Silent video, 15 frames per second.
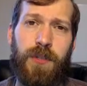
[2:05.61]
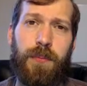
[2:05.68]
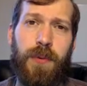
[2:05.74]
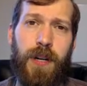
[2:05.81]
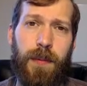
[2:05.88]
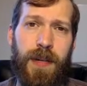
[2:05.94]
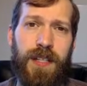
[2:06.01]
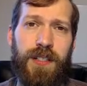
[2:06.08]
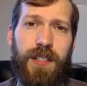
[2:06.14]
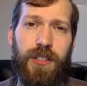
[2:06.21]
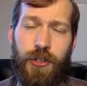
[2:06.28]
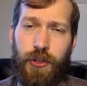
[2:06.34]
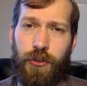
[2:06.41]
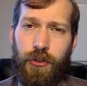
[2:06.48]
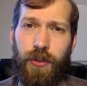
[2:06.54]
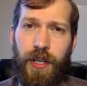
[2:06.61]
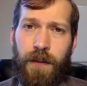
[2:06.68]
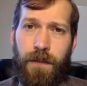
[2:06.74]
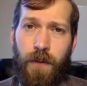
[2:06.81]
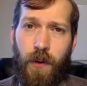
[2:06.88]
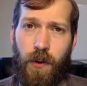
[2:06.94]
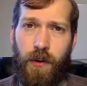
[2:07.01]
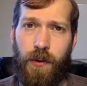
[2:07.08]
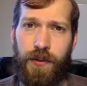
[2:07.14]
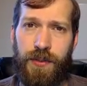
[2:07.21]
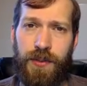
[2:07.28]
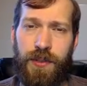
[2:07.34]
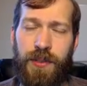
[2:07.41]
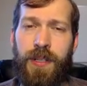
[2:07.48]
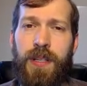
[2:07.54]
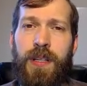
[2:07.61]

premise is surely false,